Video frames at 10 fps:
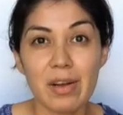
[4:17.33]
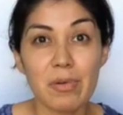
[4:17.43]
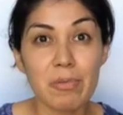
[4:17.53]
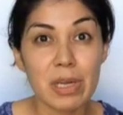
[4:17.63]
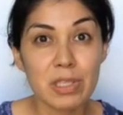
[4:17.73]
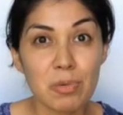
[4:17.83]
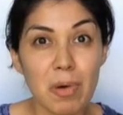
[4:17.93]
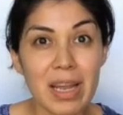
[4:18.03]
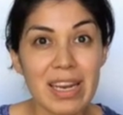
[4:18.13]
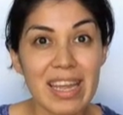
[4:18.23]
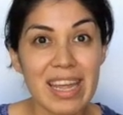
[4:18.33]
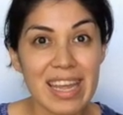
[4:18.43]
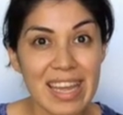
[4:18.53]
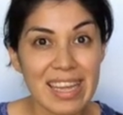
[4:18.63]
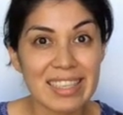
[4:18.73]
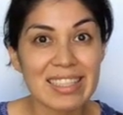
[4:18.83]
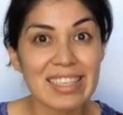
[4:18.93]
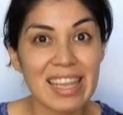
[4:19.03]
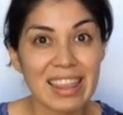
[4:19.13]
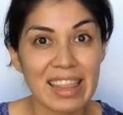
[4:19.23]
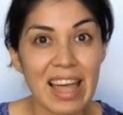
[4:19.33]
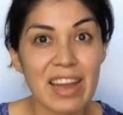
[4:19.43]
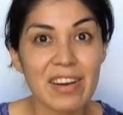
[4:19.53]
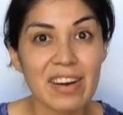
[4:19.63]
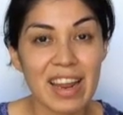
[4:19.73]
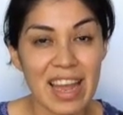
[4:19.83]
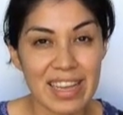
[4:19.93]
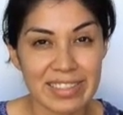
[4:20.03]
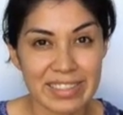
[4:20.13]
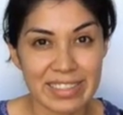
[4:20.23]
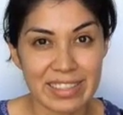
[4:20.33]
Which one is the letter S?